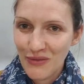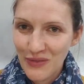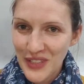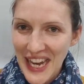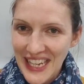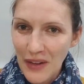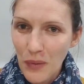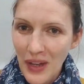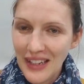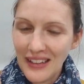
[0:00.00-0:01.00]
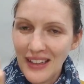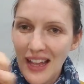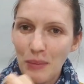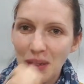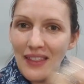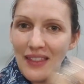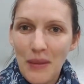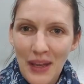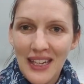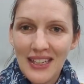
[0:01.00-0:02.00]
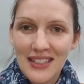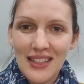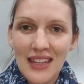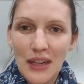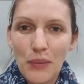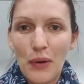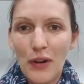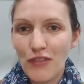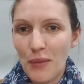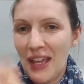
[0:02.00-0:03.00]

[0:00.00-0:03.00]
taking one little element and then making a synthetic product from it.